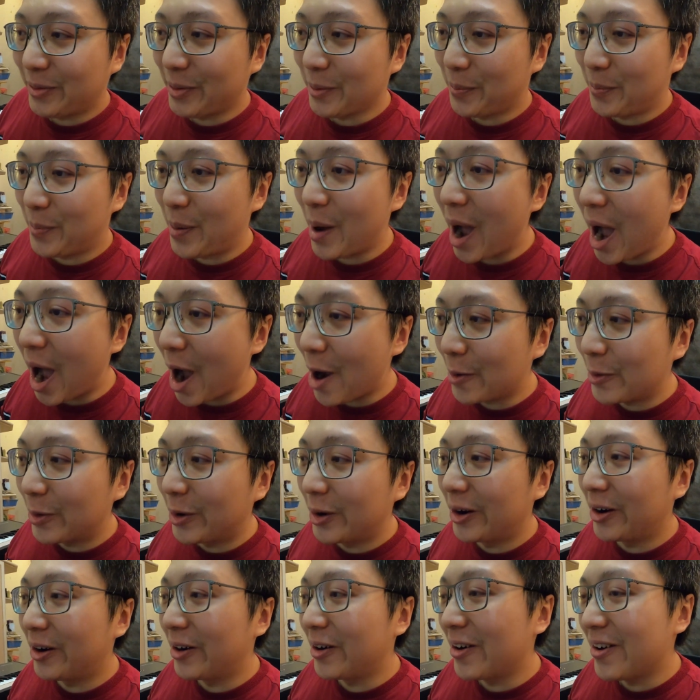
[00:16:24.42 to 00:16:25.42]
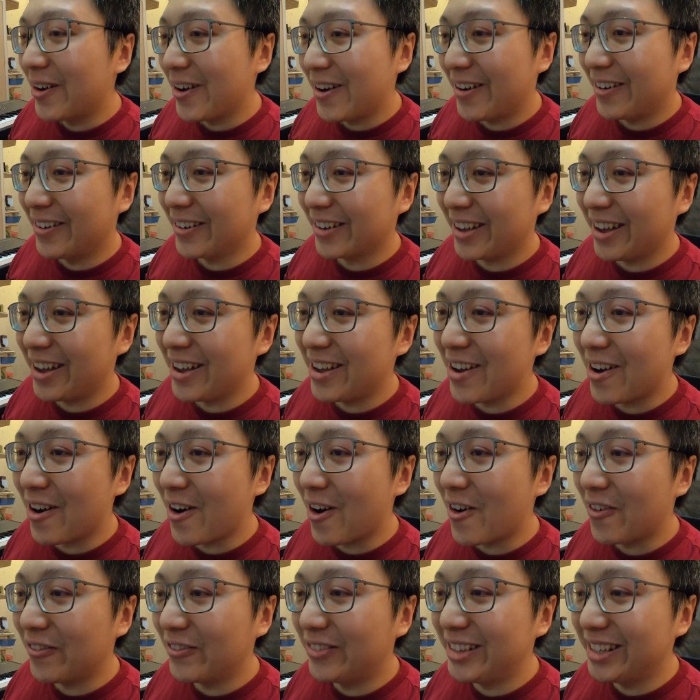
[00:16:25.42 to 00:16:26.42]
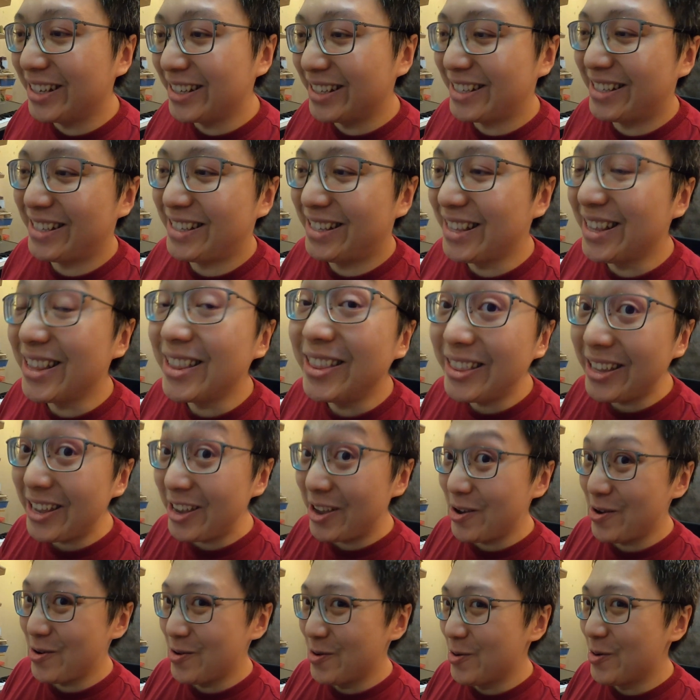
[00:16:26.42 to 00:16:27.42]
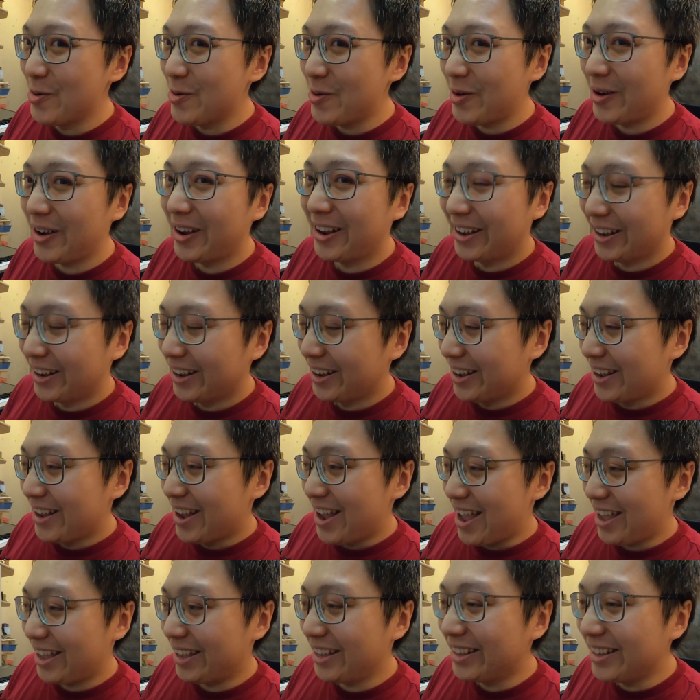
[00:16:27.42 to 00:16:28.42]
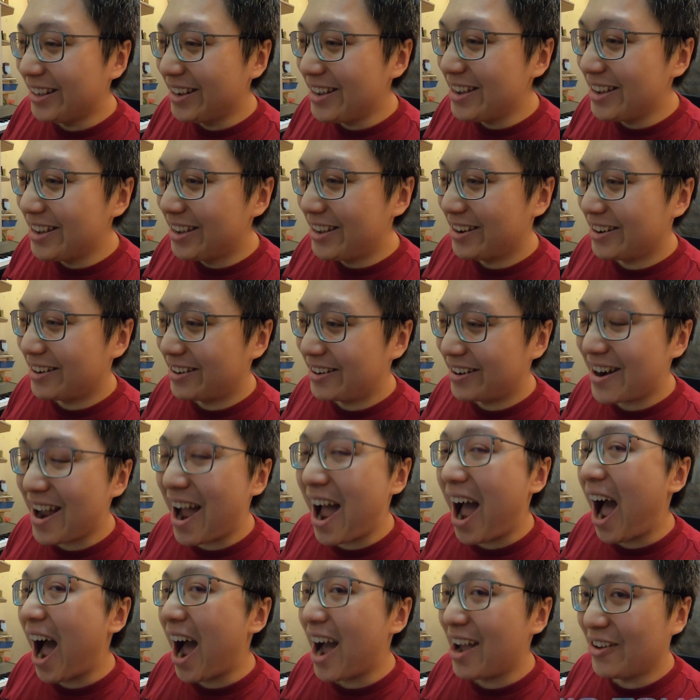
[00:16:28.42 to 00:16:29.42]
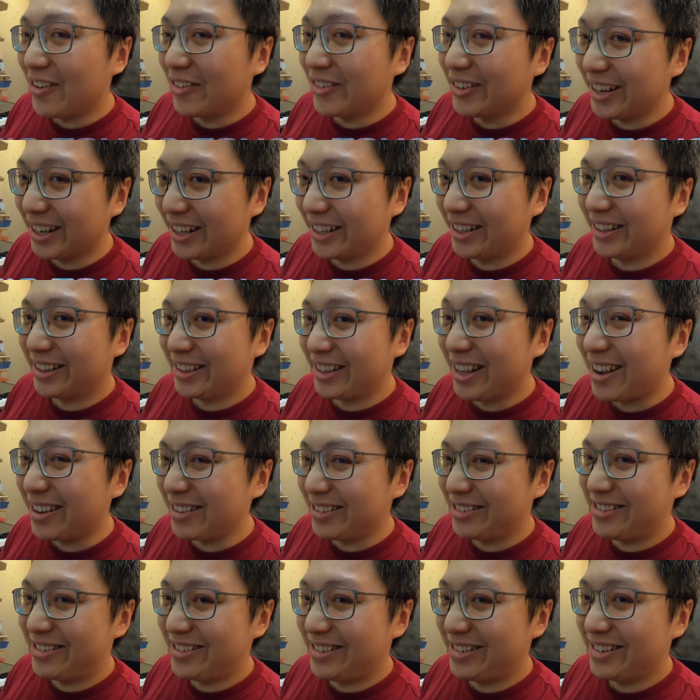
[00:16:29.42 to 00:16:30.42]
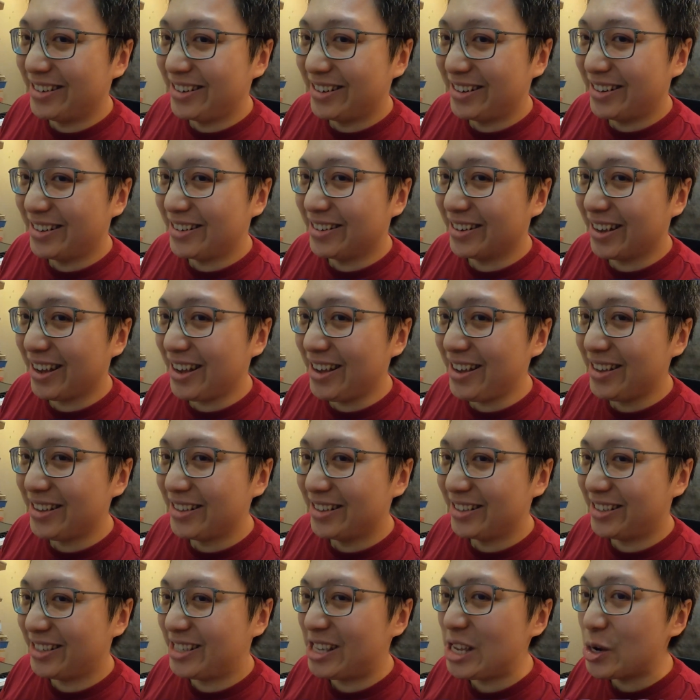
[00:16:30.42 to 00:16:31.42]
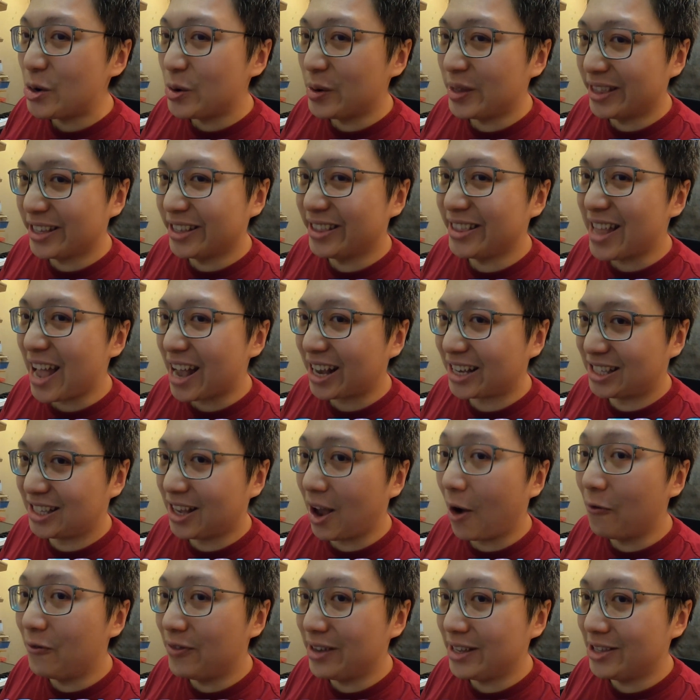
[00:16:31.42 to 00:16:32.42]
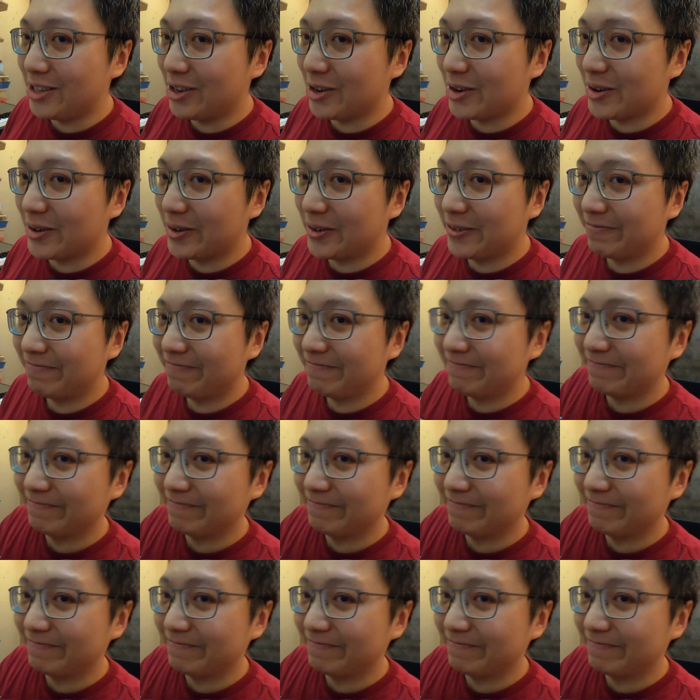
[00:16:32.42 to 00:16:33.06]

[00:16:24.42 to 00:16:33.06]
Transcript: the power, okay, of this new ILLEGEAR Ionic Touch. Okay, see you in the next video.